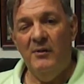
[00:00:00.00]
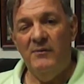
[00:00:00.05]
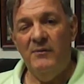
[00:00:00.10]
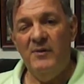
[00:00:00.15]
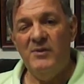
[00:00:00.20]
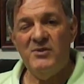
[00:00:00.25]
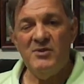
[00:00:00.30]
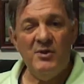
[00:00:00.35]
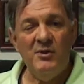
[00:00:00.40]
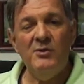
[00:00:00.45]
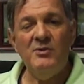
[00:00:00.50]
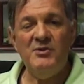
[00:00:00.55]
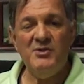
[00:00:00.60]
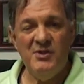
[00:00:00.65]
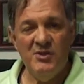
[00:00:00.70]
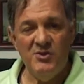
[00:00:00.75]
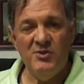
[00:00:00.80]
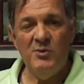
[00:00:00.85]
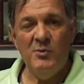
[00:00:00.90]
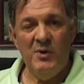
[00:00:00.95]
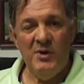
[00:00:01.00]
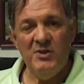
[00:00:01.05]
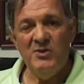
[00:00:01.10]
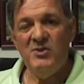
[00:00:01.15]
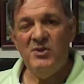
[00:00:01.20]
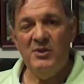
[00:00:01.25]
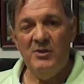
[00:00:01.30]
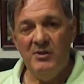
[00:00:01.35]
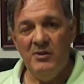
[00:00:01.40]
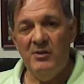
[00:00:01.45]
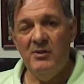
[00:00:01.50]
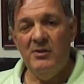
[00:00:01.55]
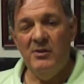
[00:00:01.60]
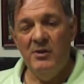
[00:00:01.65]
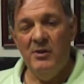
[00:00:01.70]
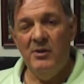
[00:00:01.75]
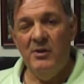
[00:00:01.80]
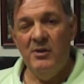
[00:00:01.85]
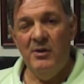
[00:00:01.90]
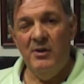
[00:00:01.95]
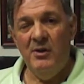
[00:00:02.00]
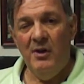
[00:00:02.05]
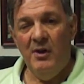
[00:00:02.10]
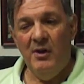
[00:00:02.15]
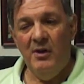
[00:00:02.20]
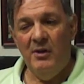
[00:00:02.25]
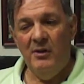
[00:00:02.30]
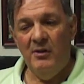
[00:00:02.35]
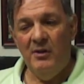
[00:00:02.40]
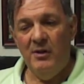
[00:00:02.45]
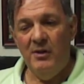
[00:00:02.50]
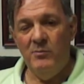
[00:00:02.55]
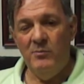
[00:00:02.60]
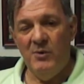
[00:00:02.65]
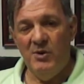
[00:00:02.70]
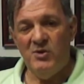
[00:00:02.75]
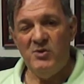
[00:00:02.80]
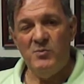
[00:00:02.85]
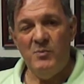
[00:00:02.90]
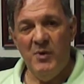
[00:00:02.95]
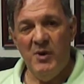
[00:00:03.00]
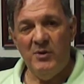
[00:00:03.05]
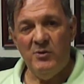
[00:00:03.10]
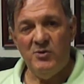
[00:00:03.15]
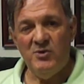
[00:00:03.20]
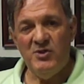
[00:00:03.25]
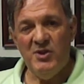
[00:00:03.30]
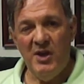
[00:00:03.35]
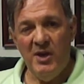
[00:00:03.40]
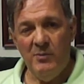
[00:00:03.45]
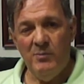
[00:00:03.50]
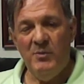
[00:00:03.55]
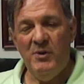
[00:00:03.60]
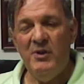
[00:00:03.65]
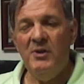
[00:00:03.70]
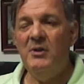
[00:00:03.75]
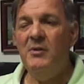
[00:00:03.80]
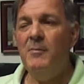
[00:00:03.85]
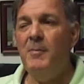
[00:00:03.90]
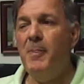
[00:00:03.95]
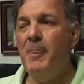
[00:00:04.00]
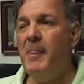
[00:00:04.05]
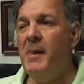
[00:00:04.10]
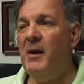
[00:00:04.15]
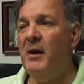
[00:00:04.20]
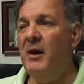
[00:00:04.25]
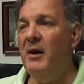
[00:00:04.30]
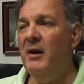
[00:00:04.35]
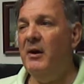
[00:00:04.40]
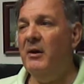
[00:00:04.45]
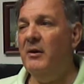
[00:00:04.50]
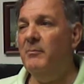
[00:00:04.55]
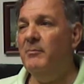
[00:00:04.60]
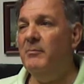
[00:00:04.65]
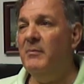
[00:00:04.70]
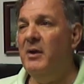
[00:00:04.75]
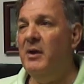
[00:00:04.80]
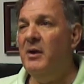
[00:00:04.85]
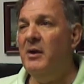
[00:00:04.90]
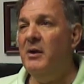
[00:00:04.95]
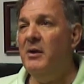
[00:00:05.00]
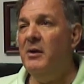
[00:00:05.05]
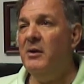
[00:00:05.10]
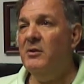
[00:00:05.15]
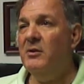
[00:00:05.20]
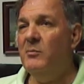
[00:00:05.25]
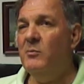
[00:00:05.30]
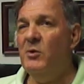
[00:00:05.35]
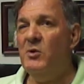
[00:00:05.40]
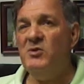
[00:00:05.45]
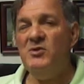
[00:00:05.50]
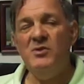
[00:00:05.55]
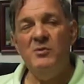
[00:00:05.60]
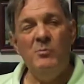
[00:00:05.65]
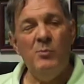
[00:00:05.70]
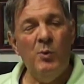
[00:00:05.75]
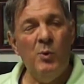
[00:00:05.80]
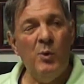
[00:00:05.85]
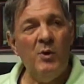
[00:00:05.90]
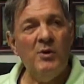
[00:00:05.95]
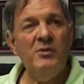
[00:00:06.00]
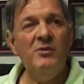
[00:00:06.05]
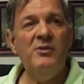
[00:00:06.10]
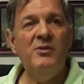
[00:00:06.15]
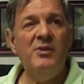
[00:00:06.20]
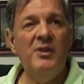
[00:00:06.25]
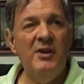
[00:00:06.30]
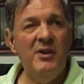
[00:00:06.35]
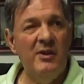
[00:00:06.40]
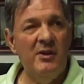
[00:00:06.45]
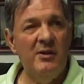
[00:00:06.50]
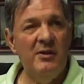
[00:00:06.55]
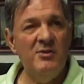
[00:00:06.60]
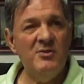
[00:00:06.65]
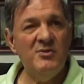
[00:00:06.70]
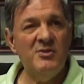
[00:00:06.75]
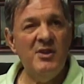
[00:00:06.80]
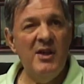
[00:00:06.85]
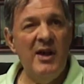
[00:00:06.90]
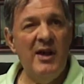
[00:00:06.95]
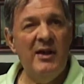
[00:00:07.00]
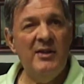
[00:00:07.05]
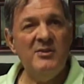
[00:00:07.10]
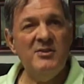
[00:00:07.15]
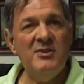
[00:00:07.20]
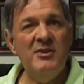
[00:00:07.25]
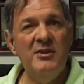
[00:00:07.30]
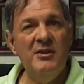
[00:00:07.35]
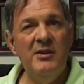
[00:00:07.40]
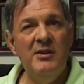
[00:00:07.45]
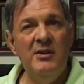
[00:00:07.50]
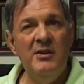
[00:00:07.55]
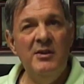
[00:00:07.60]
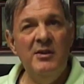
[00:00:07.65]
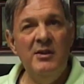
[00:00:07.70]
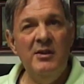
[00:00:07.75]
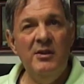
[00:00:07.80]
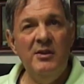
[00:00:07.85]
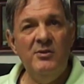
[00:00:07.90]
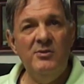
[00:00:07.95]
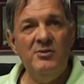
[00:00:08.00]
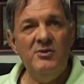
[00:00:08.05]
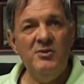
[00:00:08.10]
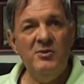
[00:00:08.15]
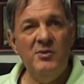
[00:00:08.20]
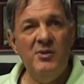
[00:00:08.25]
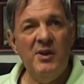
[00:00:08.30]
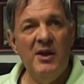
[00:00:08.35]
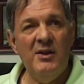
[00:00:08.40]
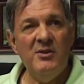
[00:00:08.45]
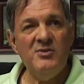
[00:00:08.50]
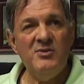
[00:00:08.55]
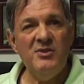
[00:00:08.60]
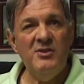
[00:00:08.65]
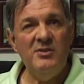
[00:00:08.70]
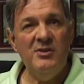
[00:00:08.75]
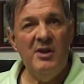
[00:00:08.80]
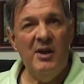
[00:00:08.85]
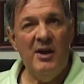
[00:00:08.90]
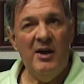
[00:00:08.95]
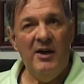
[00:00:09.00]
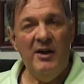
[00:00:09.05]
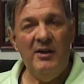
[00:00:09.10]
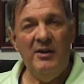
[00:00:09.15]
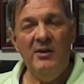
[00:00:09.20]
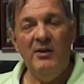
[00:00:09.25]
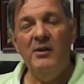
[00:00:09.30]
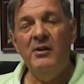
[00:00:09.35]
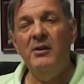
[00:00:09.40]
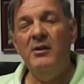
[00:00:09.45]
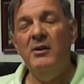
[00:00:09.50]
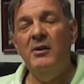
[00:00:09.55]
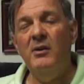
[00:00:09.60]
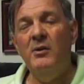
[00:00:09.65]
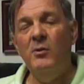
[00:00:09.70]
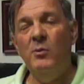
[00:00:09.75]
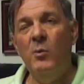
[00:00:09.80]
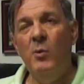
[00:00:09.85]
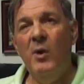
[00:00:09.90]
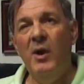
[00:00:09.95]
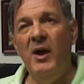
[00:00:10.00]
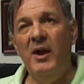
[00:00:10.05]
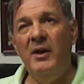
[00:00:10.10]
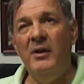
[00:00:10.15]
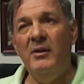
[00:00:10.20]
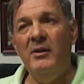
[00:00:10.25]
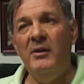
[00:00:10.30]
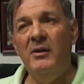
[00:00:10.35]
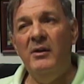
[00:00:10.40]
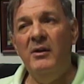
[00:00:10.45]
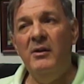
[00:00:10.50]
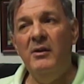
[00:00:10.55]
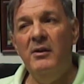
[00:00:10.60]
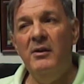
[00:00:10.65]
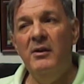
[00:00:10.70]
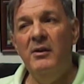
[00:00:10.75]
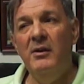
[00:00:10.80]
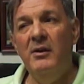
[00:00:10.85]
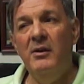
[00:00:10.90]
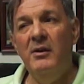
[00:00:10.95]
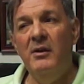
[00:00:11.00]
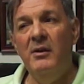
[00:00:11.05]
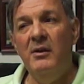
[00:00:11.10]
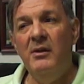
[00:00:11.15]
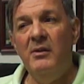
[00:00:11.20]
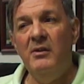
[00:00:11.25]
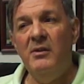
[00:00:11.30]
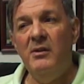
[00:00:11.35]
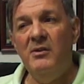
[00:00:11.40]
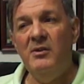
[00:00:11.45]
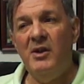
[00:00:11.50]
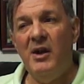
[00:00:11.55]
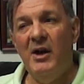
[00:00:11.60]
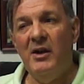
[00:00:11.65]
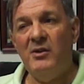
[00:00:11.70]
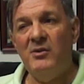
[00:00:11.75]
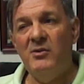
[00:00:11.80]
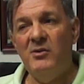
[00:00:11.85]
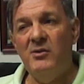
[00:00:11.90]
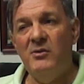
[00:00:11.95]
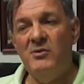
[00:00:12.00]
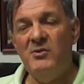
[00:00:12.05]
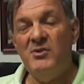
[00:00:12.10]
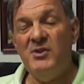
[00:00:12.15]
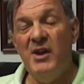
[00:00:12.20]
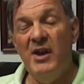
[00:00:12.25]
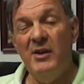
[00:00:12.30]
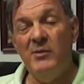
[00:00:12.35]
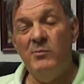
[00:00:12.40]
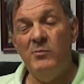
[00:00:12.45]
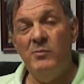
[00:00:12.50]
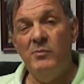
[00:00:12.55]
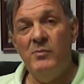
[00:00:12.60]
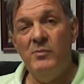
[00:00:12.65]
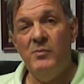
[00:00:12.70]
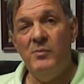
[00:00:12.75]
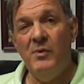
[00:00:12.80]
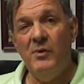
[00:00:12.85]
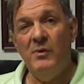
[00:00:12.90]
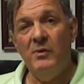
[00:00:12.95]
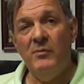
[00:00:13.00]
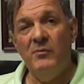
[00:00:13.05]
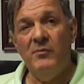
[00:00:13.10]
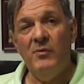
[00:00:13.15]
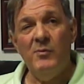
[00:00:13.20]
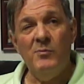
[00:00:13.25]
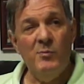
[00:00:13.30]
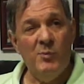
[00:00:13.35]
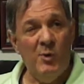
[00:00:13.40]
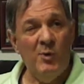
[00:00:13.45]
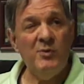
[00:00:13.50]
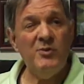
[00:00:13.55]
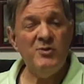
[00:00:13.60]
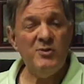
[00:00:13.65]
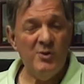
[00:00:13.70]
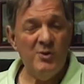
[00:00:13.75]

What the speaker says: physical situation in much better shape. The most important thing is that in 2009, when the doctors from both